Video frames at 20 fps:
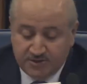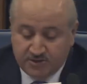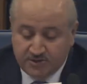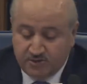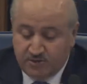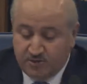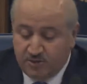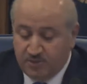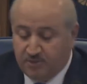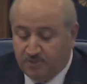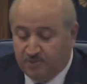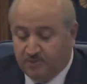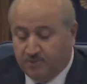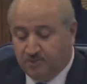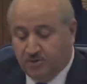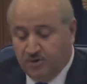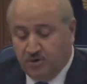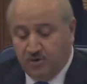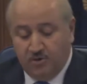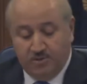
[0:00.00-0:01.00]
So
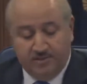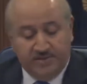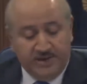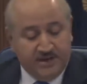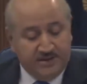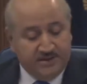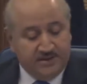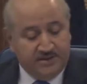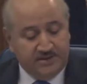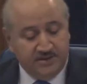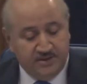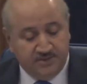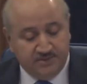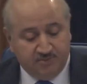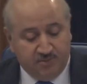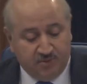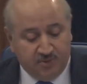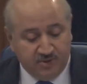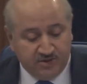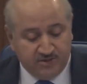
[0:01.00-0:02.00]
we hope that these
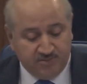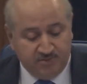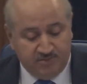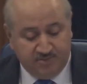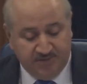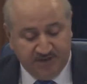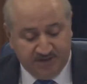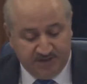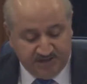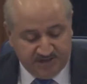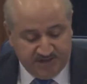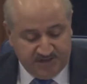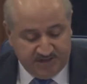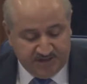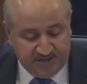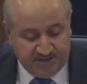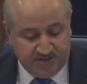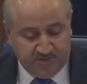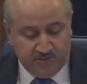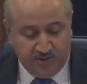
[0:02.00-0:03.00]
points will be
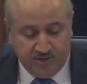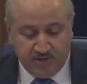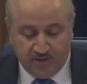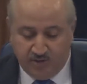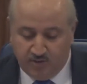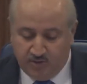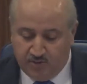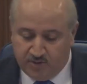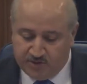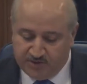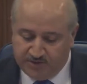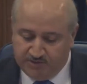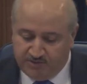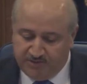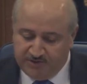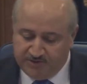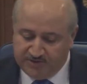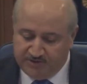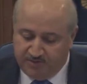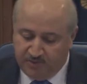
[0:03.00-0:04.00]
discussed during the course of
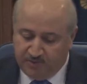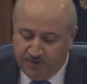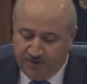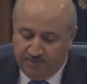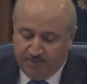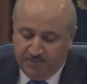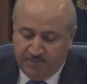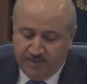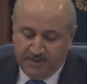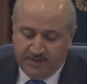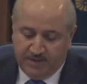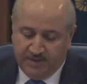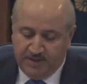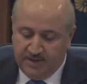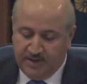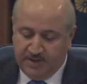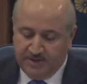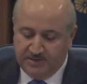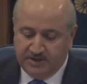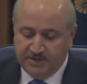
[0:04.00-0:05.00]
this forum,
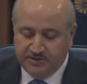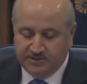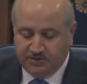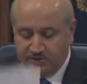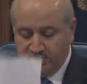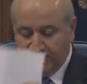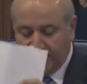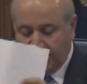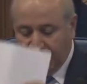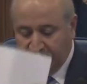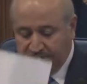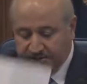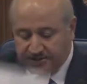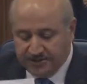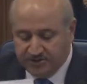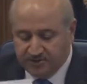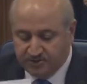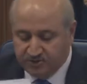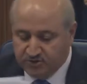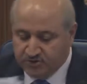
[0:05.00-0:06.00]
and His Royal
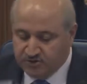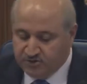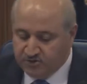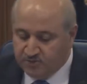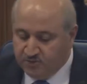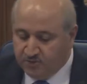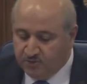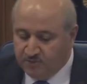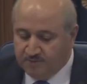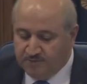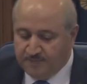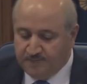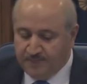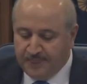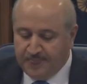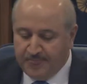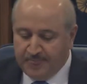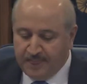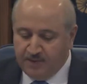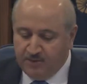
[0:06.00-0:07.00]
Highness wish you
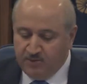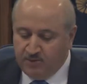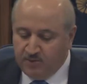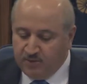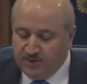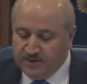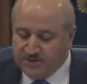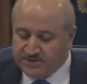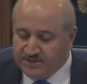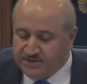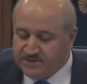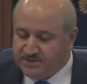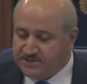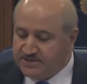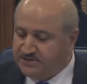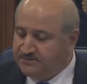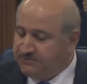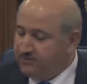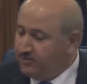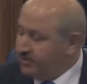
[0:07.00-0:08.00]
all the
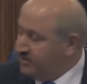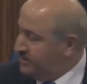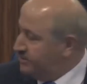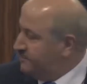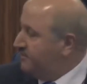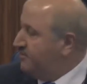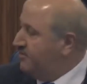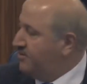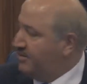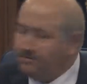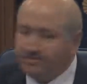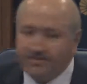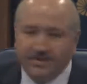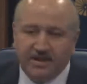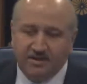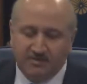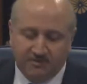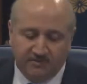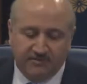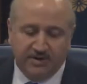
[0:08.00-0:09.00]
success for this forum.
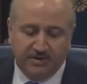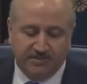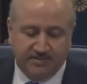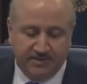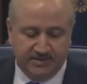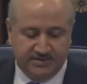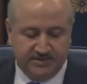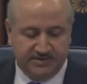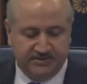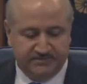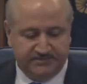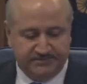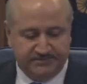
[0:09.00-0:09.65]
Thank you very much.